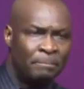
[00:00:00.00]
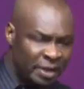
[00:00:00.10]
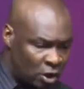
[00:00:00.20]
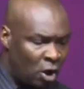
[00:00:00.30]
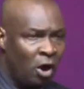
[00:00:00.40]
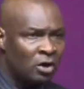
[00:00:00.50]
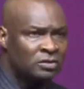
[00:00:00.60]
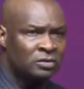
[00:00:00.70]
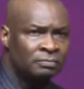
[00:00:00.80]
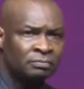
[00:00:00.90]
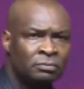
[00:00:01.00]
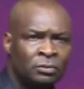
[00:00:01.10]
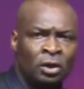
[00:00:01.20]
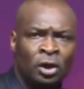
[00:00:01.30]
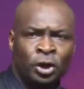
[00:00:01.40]
Because
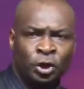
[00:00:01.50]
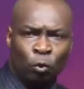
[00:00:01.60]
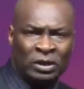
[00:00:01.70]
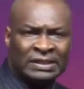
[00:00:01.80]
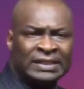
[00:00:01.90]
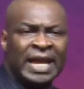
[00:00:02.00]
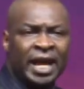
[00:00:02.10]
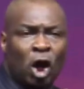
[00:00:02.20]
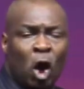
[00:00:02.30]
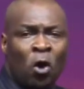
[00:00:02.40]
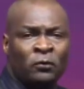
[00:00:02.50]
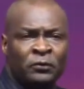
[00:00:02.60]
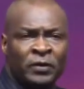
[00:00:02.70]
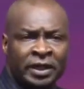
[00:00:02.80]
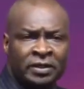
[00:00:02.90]
you will see a
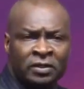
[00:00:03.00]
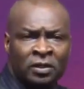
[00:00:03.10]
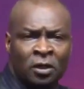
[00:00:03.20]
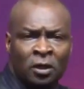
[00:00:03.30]
conflict